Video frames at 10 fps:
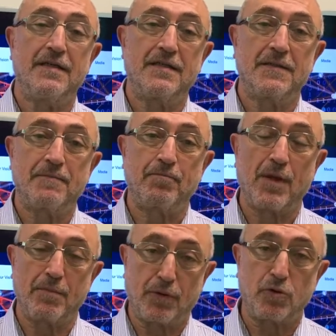um,
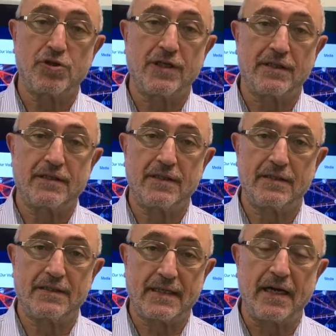project,
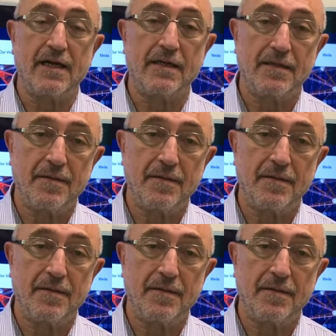project